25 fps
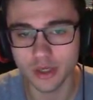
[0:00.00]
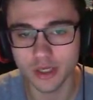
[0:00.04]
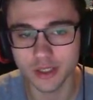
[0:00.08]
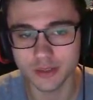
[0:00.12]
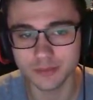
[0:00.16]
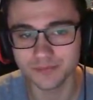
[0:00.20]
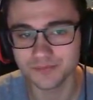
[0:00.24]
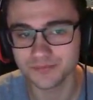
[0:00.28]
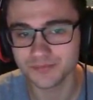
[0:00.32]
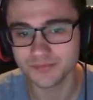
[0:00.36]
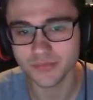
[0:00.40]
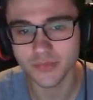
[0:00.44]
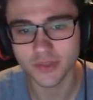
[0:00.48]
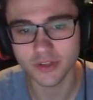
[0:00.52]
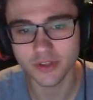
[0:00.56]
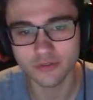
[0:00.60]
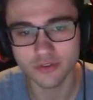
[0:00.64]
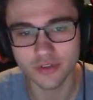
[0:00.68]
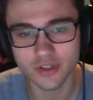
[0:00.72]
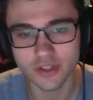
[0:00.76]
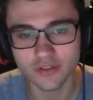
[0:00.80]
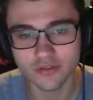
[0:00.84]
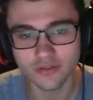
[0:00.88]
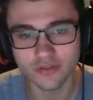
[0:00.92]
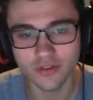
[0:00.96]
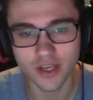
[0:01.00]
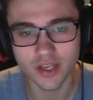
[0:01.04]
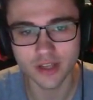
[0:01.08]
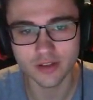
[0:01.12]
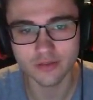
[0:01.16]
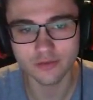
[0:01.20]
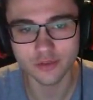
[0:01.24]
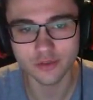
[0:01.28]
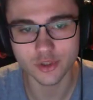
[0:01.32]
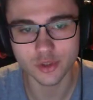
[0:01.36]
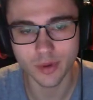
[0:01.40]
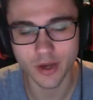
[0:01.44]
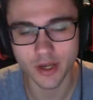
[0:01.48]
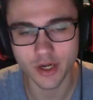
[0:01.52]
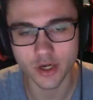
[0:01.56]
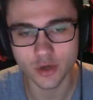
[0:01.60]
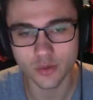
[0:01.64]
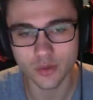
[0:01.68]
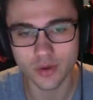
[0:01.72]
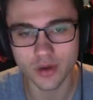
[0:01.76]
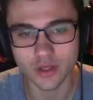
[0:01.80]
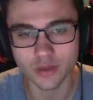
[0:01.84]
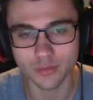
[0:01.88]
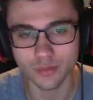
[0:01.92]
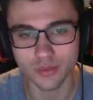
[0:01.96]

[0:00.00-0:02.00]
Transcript: but for this fight, for Spider-Gwen,